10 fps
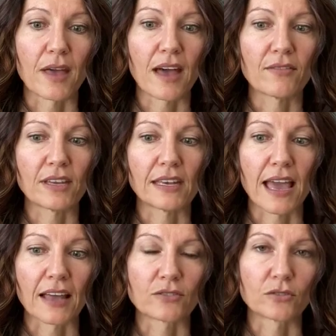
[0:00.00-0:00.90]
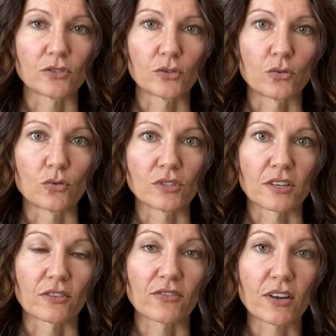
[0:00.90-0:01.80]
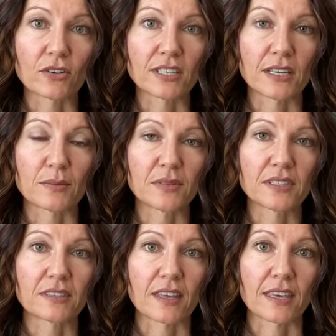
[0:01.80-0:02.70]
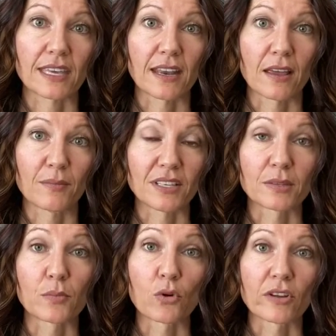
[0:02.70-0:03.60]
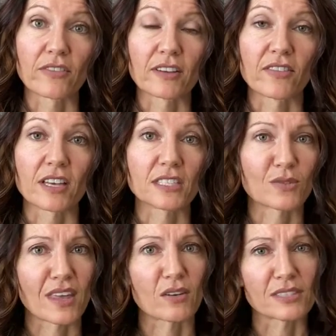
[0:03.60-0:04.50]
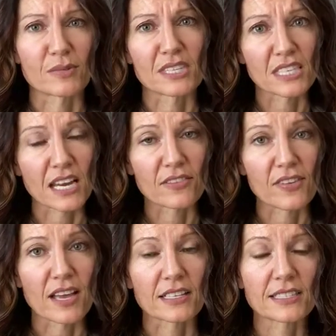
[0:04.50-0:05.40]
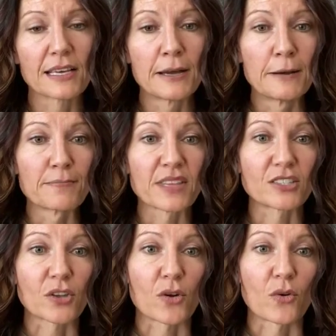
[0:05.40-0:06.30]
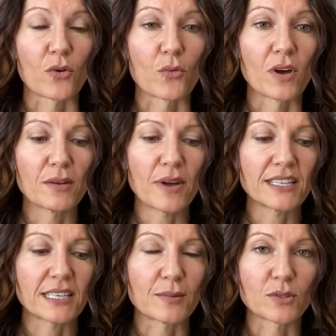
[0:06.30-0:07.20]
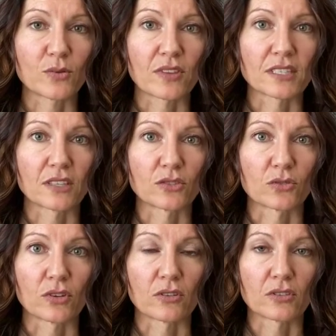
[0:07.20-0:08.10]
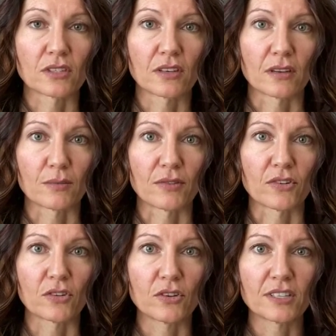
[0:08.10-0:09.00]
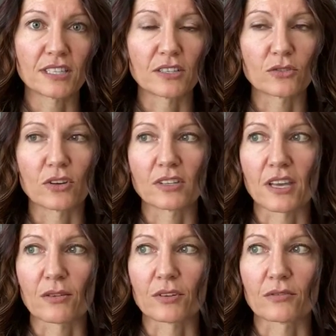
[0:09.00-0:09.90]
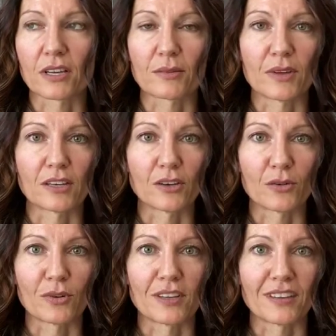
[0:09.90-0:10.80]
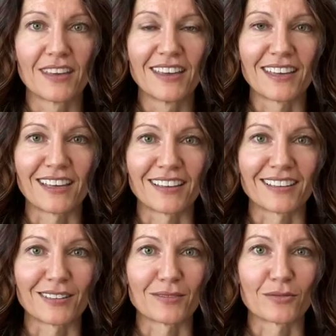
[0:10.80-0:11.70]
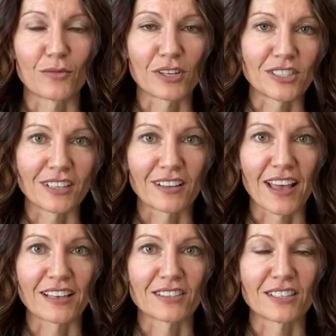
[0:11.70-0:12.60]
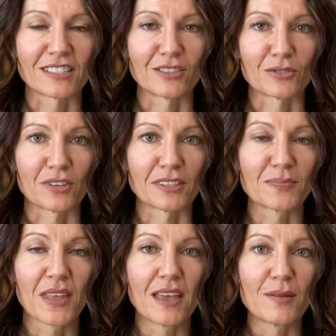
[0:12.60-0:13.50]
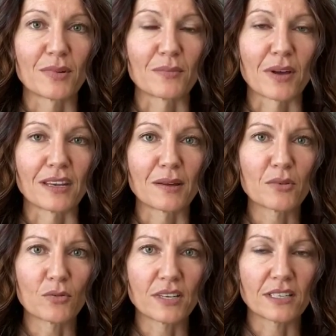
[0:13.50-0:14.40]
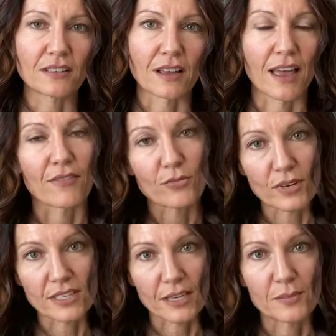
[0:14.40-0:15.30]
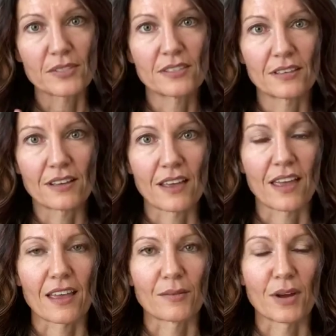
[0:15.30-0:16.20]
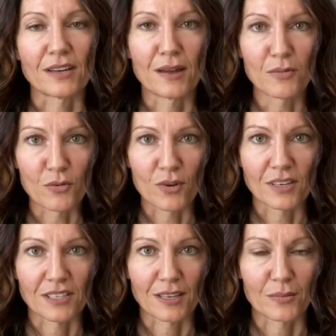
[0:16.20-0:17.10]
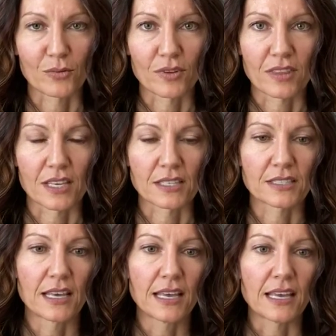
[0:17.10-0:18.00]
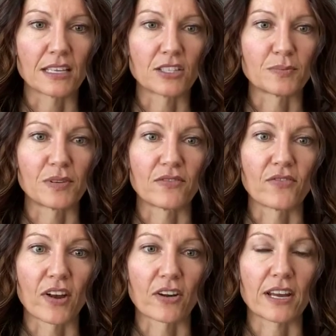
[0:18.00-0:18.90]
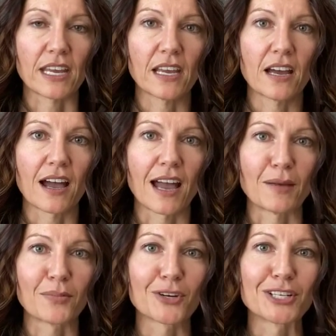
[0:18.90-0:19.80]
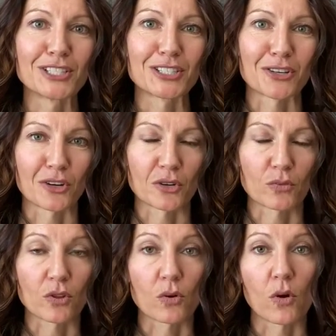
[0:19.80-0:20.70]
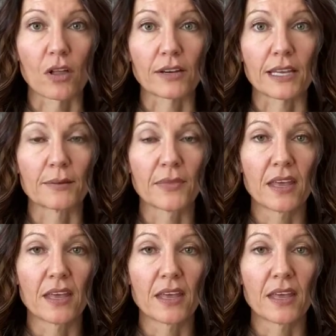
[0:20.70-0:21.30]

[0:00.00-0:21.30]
having natural tools at our fingertips that can be supportive of us without some of the side effects. So one of my tips with essential oils, um, if you're new to essential oils, I would recommend going and watching a class on essential oils. But my number one, I have three tips, and my number one tip with this is just be very hyper concerned with quality.